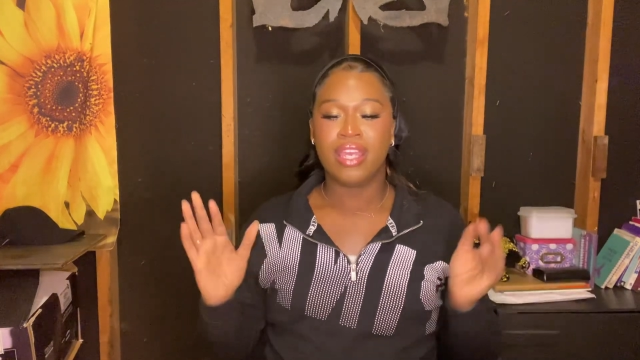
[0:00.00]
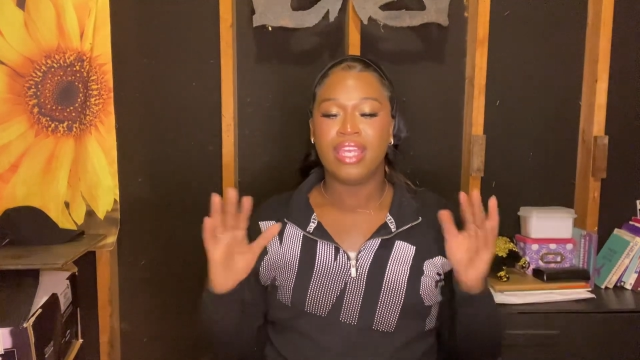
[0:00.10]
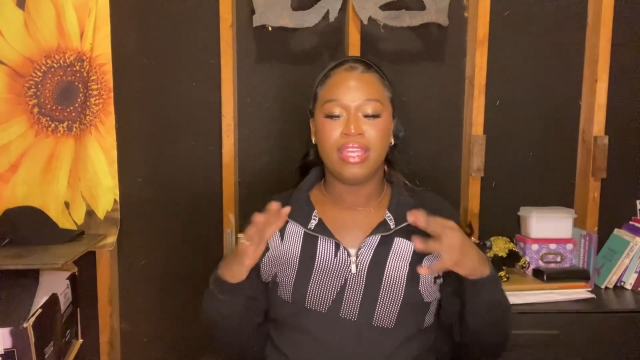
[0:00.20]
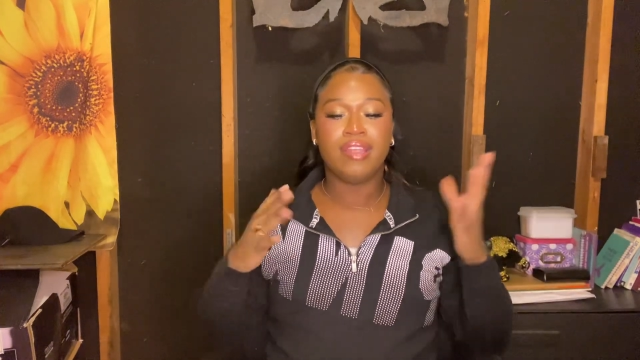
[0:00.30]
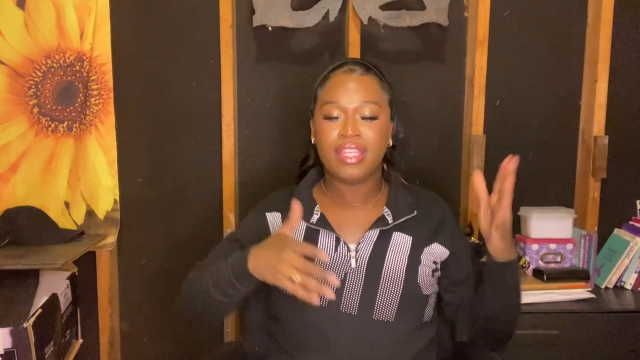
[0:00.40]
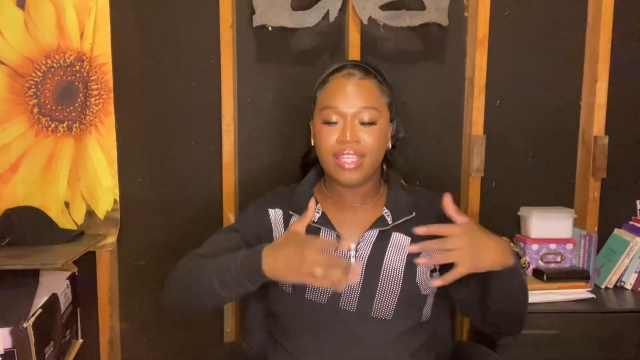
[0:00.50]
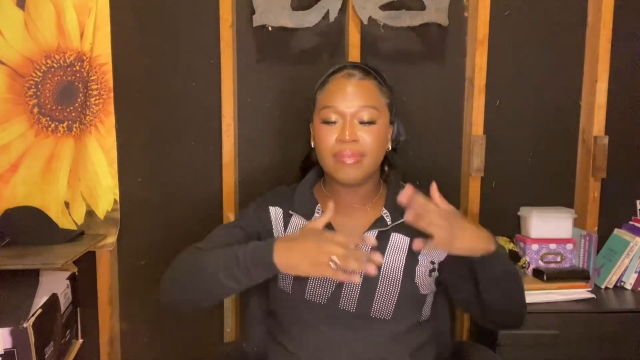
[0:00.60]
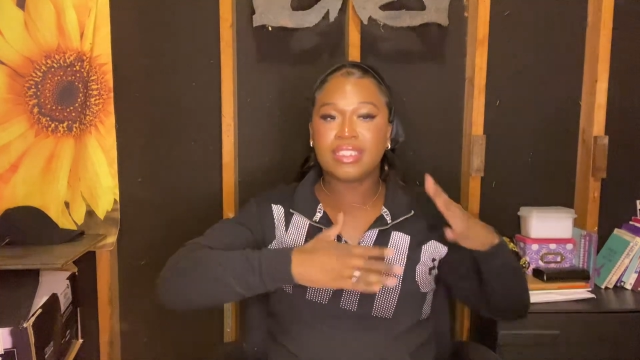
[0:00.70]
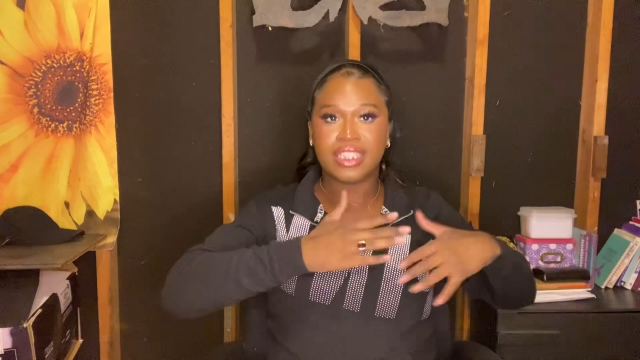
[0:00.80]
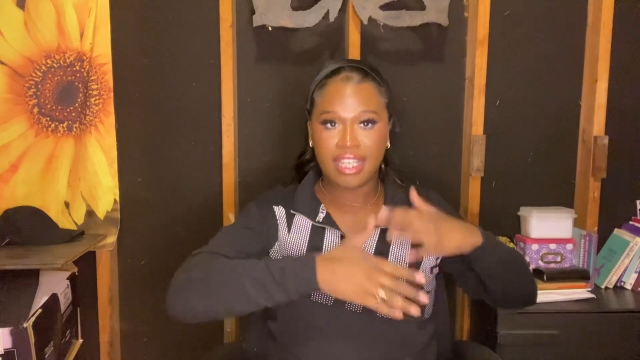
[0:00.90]
He he
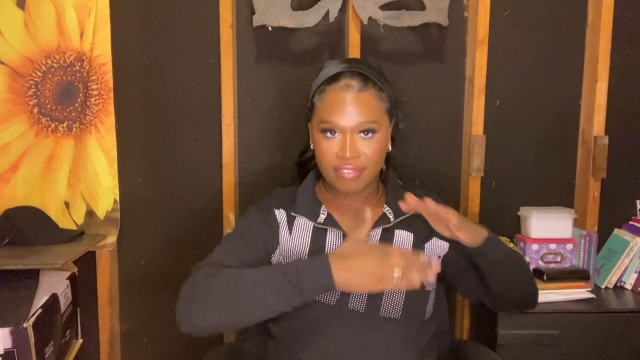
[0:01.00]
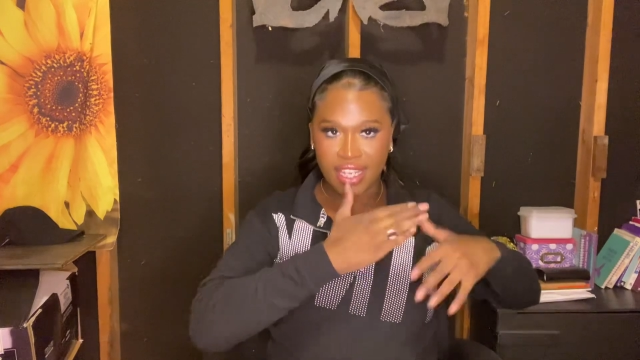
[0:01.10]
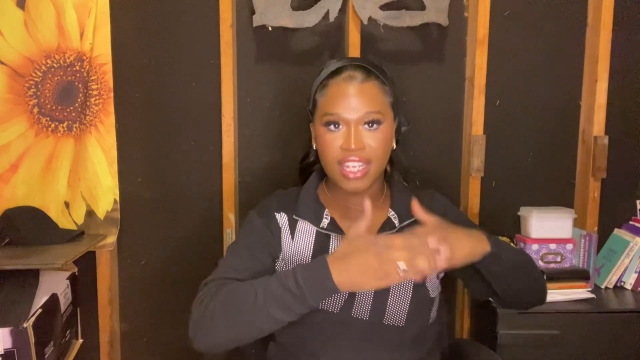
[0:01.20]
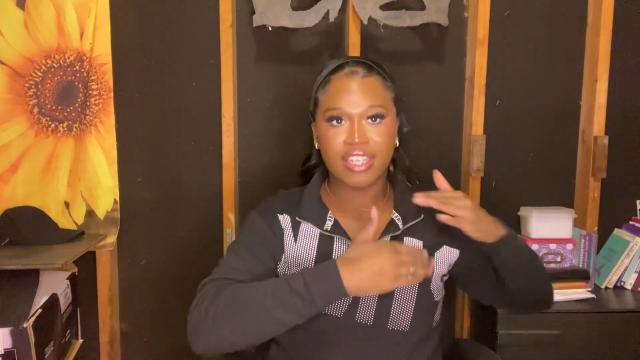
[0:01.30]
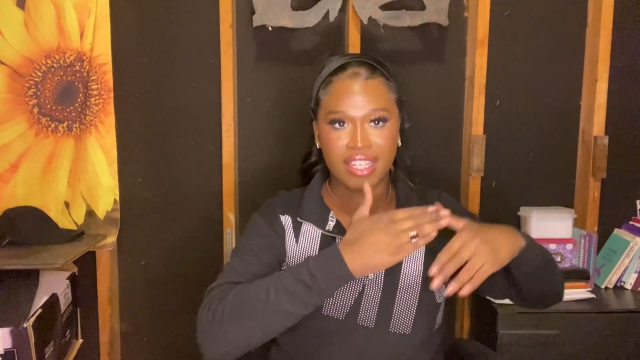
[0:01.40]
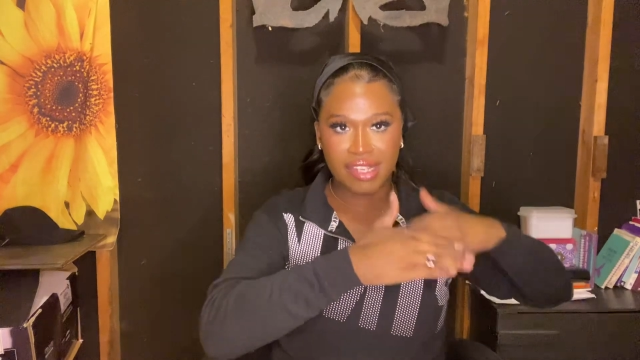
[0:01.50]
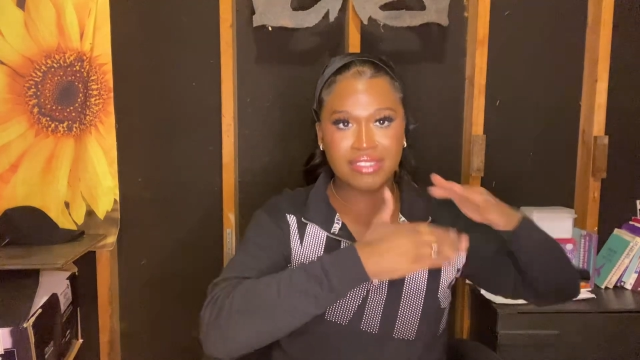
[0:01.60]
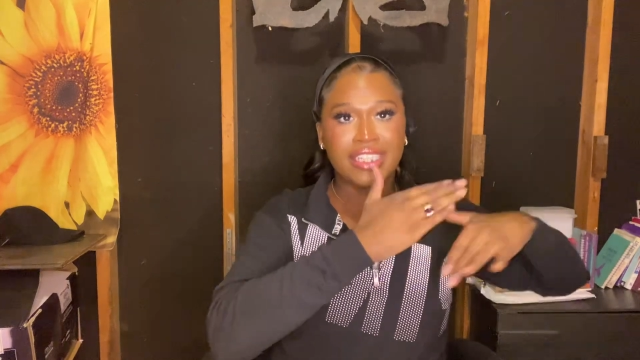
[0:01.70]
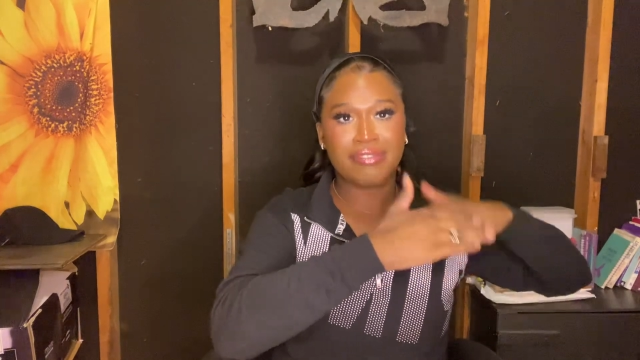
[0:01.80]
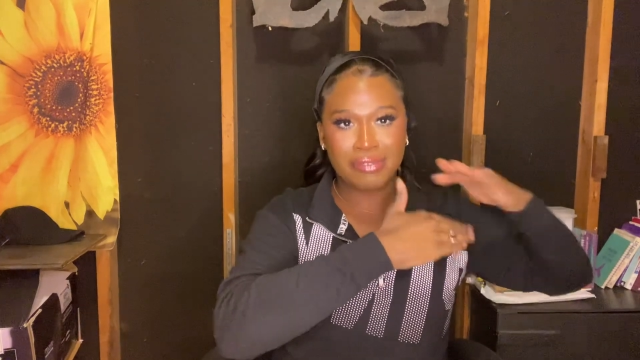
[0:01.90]
was giving. He
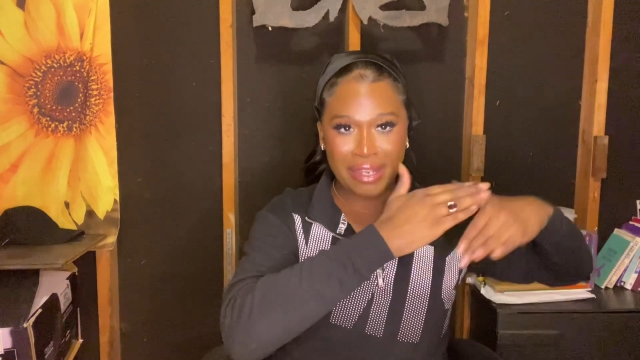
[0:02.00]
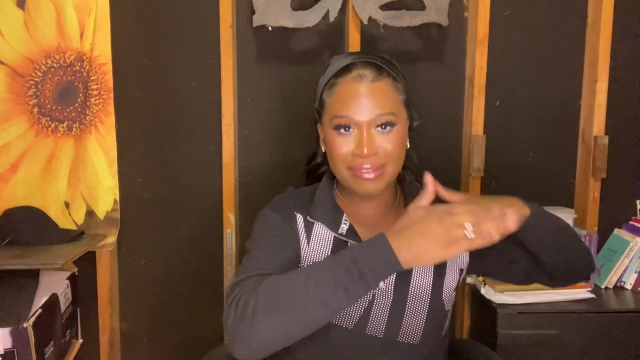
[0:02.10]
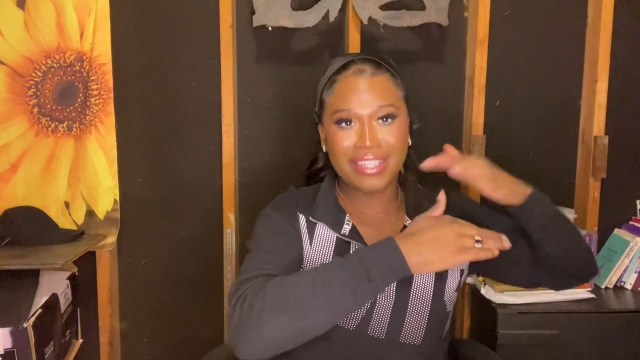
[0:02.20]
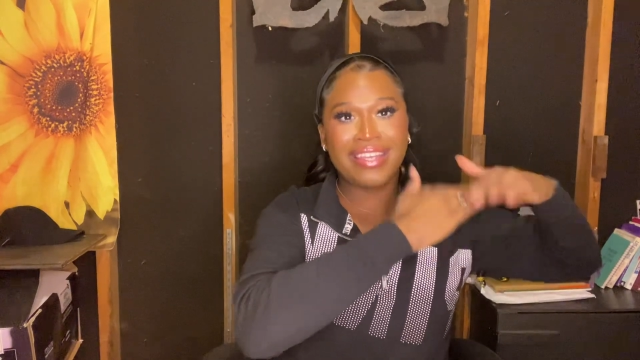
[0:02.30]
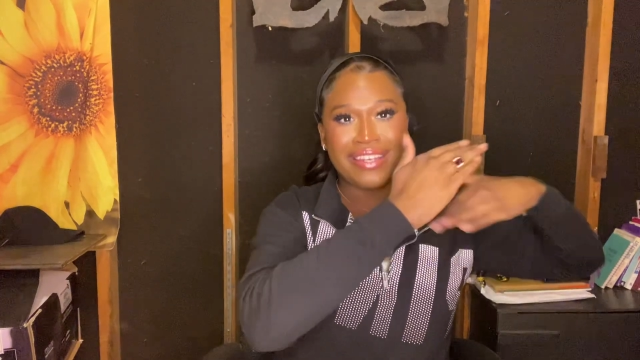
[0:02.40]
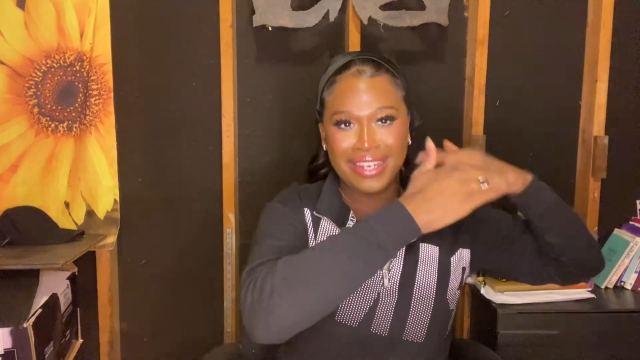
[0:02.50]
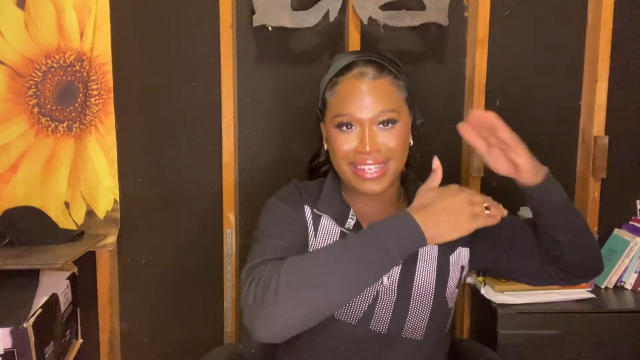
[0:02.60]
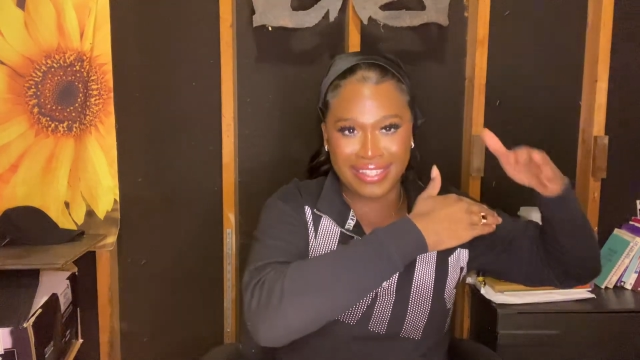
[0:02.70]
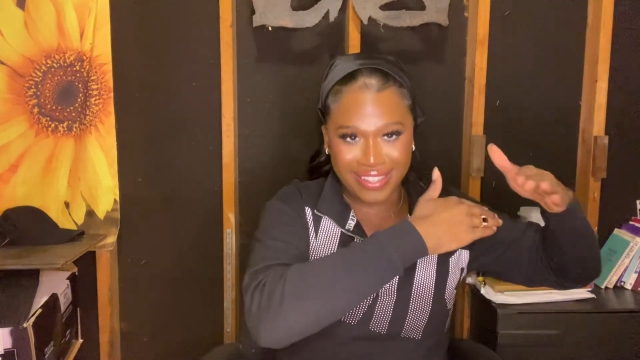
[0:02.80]
was giving everything in his.